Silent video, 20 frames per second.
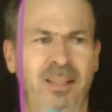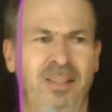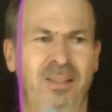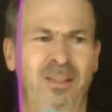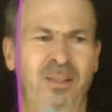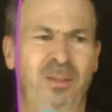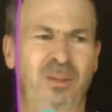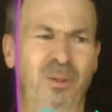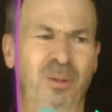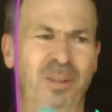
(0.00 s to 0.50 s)

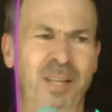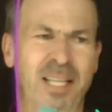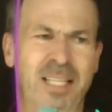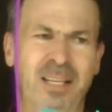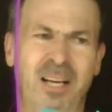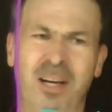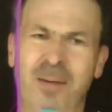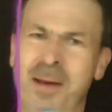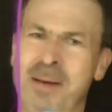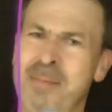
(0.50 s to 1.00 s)
Ooh, that's
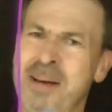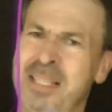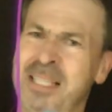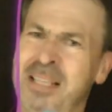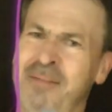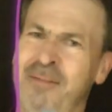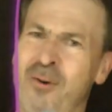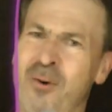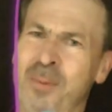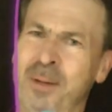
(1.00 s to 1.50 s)
going to be a messy
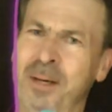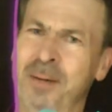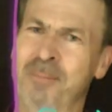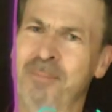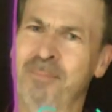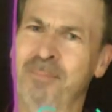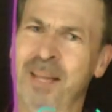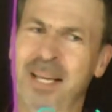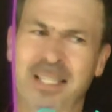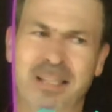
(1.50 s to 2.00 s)
formula.
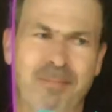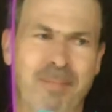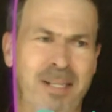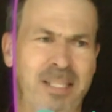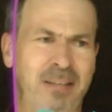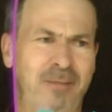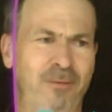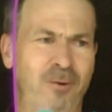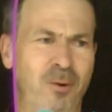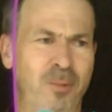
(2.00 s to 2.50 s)
That's
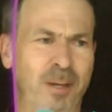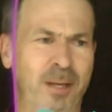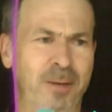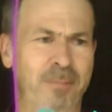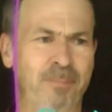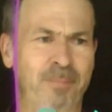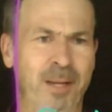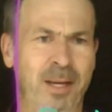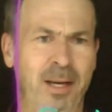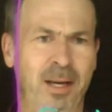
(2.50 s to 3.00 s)
messy formula.
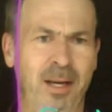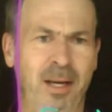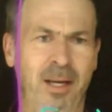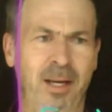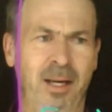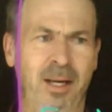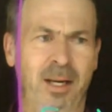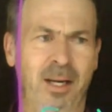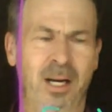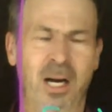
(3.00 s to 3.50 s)

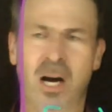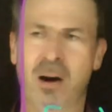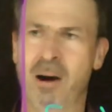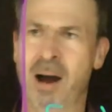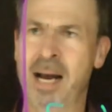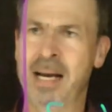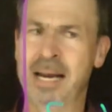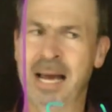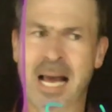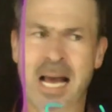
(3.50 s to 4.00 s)
All
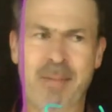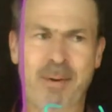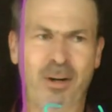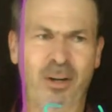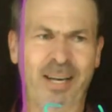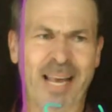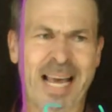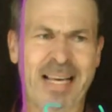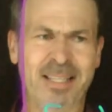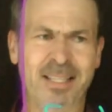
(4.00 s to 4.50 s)
right, I've
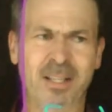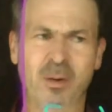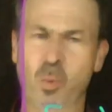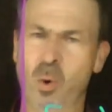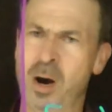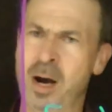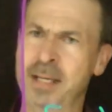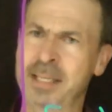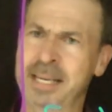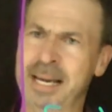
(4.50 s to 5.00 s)
got x's and
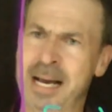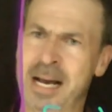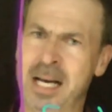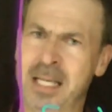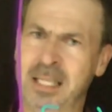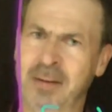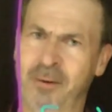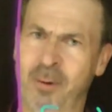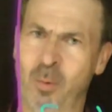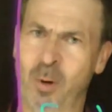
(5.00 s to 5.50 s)
y's and
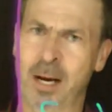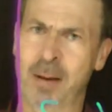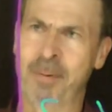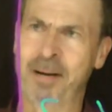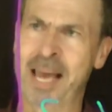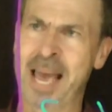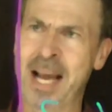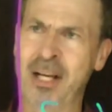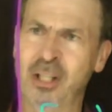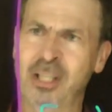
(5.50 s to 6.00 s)
r's everywhere, but
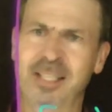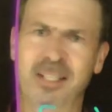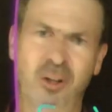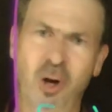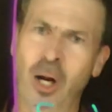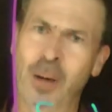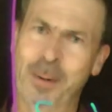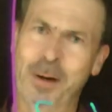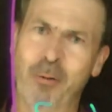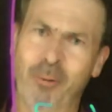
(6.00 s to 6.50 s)
actually there's
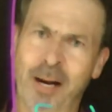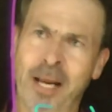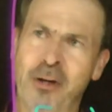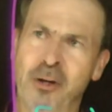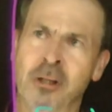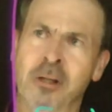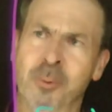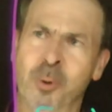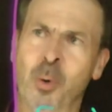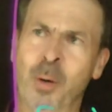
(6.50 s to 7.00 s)
got to be a
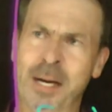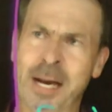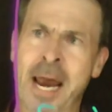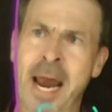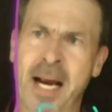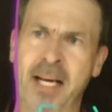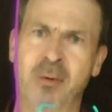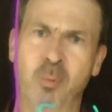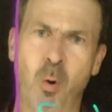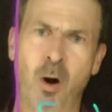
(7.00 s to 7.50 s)
relationship between
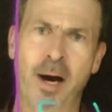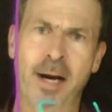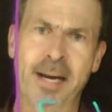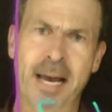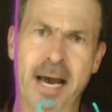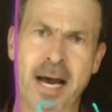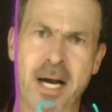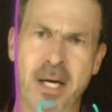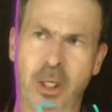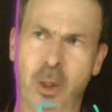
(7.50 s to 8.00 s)
x, y, and
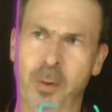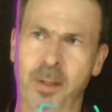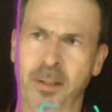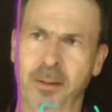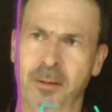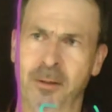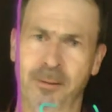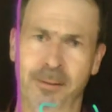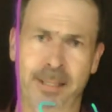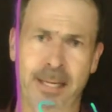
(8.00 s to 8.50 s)
r going
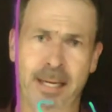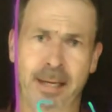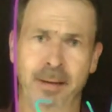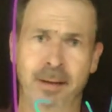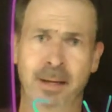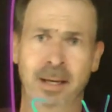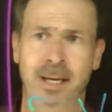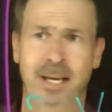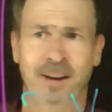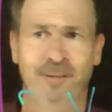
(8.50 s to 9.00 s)
on here.
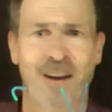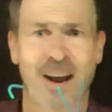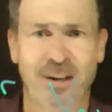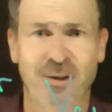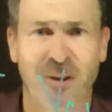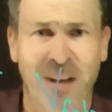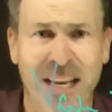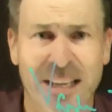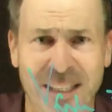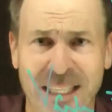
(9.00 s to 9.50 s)
In fact,
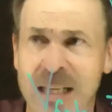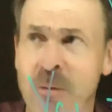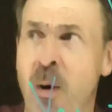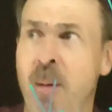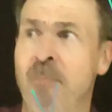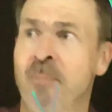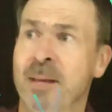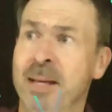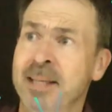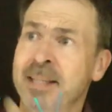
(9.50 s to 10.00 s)
you can see
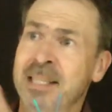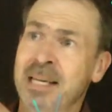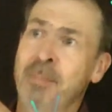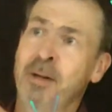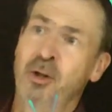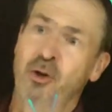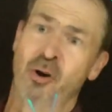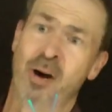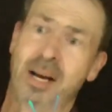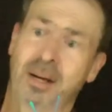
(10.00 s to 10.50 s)
one.
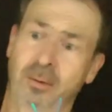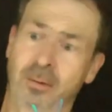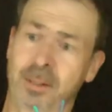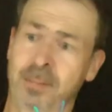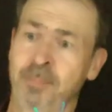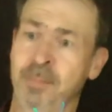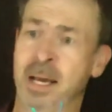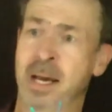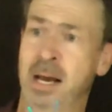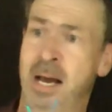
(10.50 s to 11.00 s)
Similar triangles.
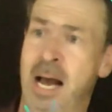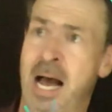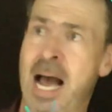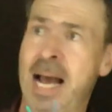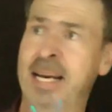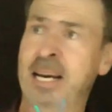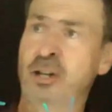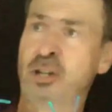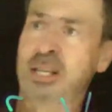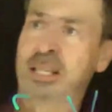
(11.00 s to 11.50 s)
I
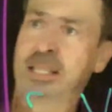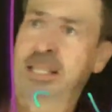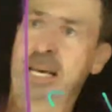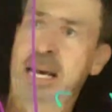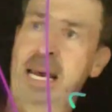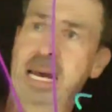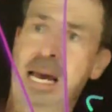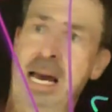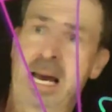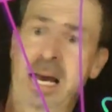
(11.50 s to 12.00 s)
can actually
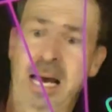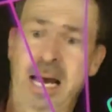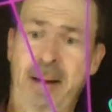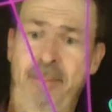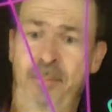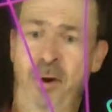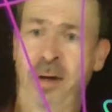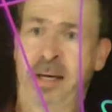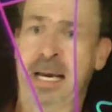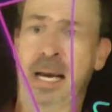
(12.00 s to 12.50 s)
see,
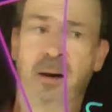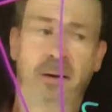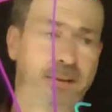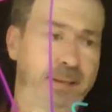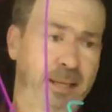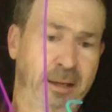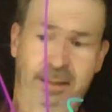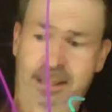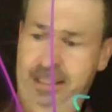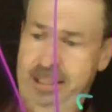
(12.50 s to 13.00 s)
it's
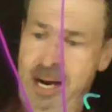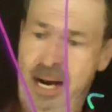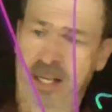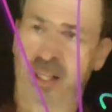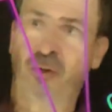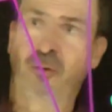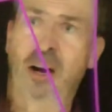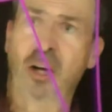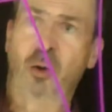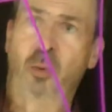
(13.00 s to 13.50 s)
a little side
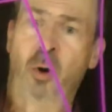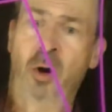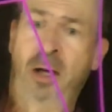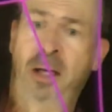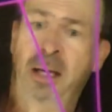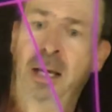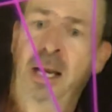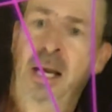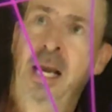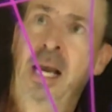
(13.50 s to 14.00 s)
scratch work.